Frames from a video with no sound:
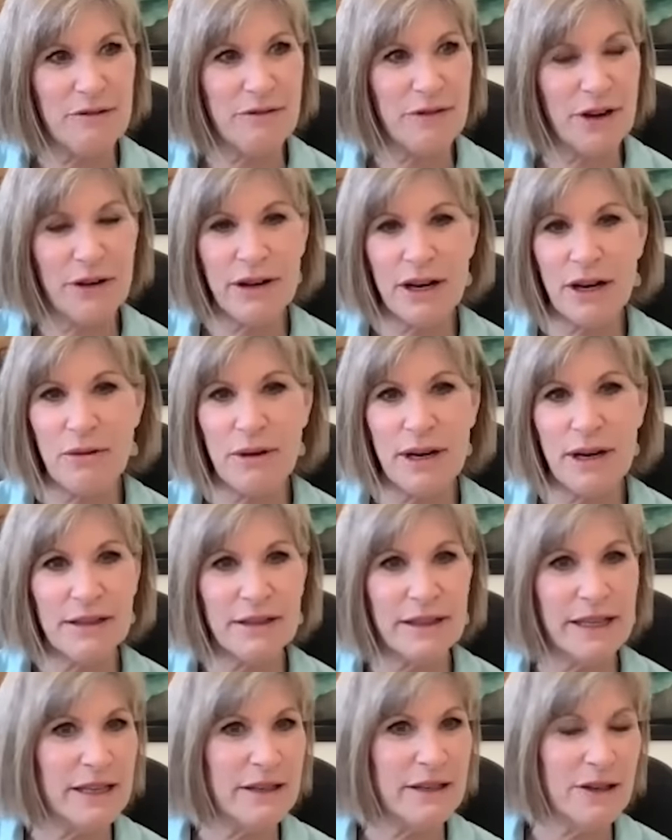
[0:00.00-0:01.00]
would very
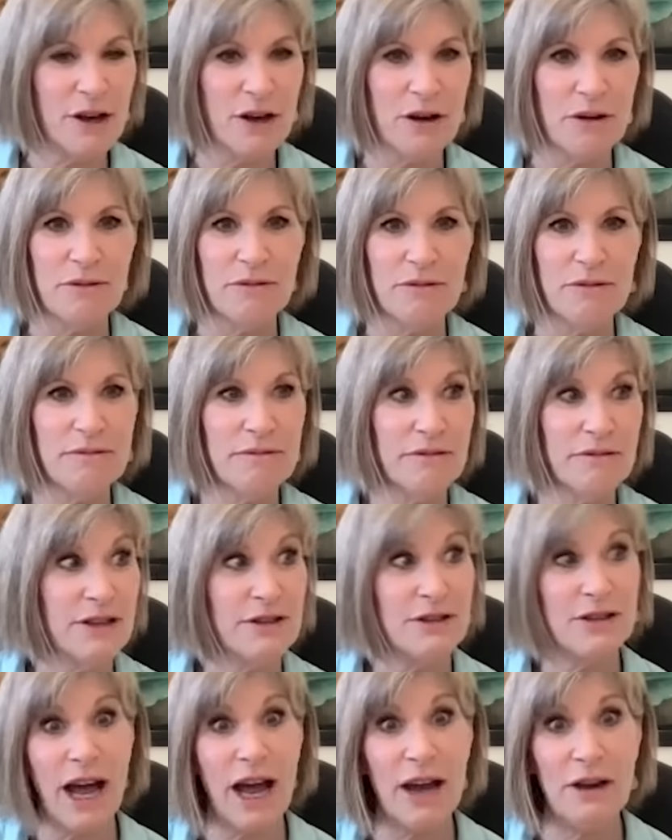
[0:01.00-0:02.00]
quickly know
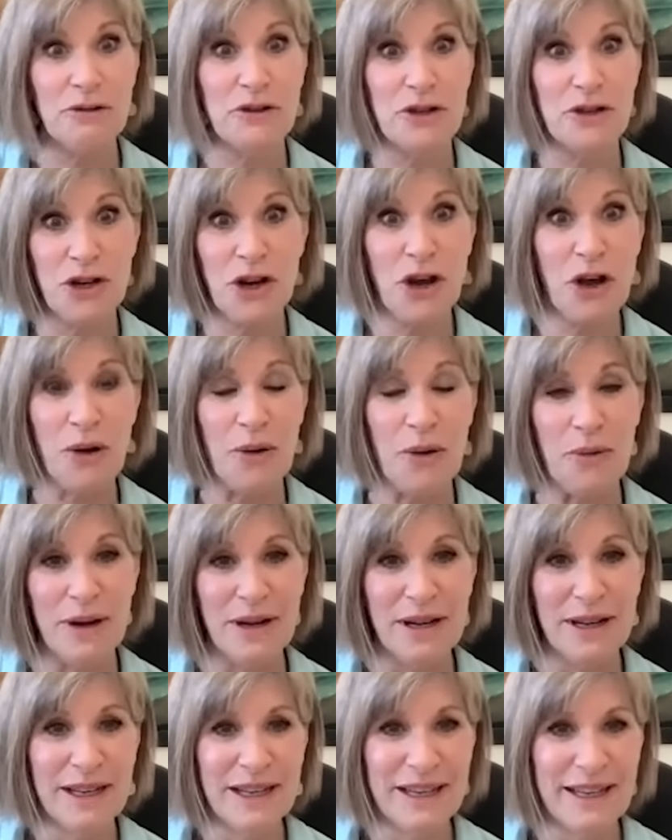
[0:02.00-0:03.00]
the entire show